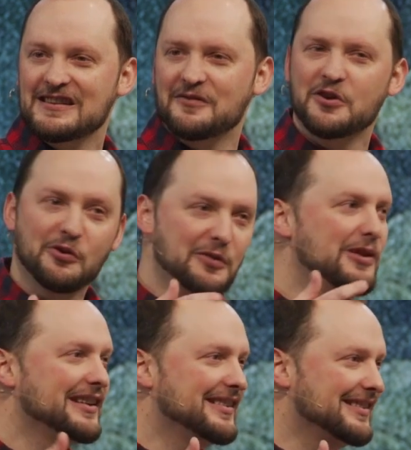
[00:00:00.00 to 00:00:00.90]
of knowing
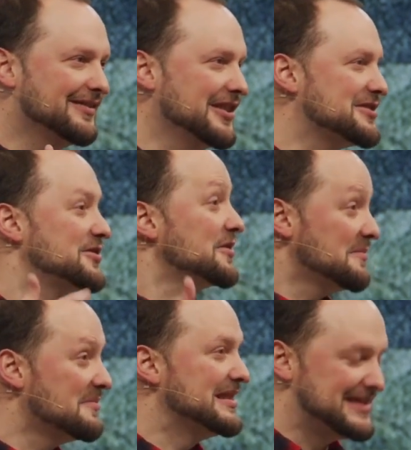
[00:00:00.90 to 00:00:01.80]
what, what
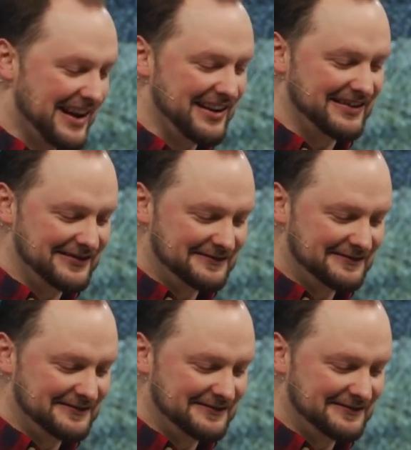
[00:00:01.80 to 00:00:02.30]
shouldn't be said.